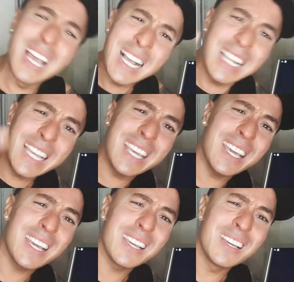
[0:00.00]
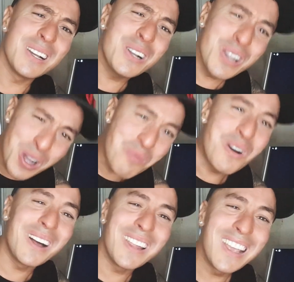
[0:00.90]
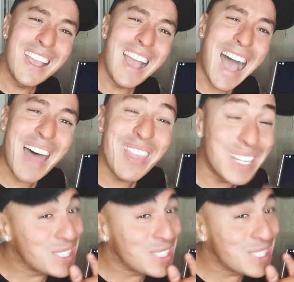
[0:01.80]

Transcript: Click it. Come on. And then